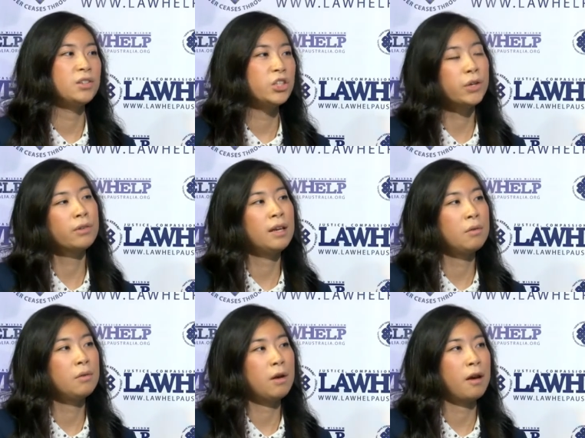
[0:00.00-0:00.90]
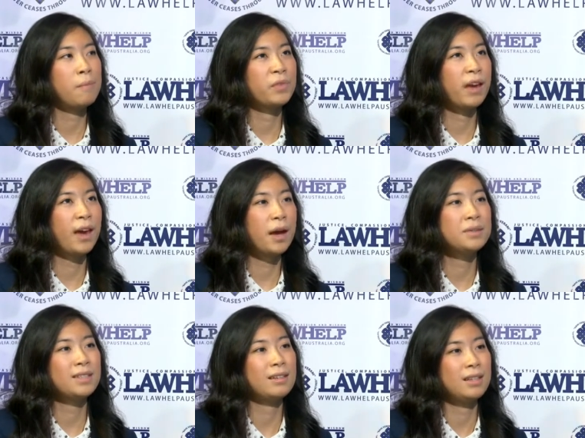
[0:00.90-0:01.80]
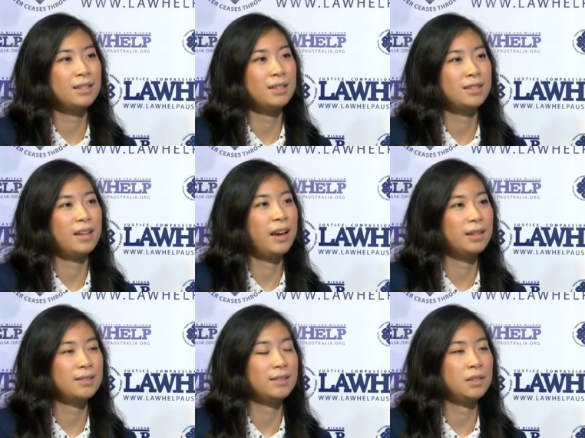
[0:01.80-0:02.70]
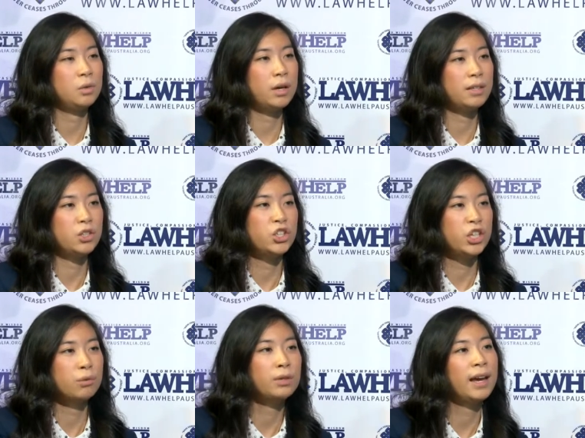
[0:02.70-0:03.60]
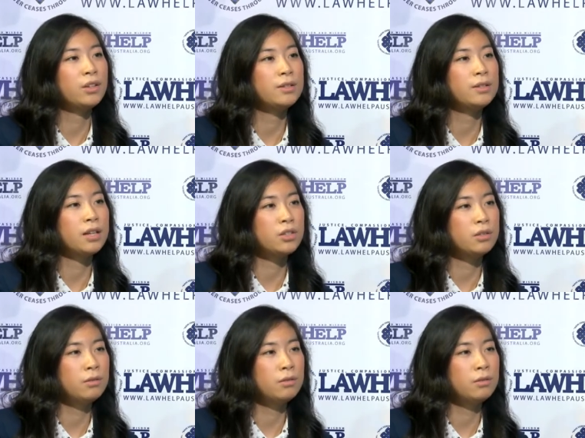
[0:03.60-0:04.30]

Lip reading: generally, how is that letter set out? Is it quite a general accusation?